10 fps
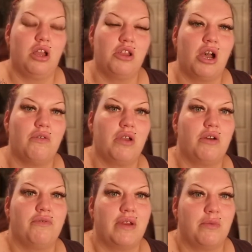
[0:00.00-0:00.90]

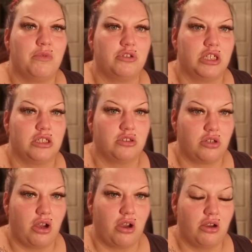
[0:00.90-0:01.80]
yo-yoed very much at the
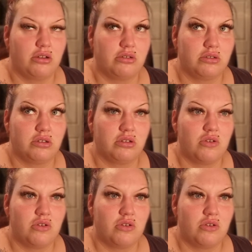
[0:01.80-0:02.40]
start.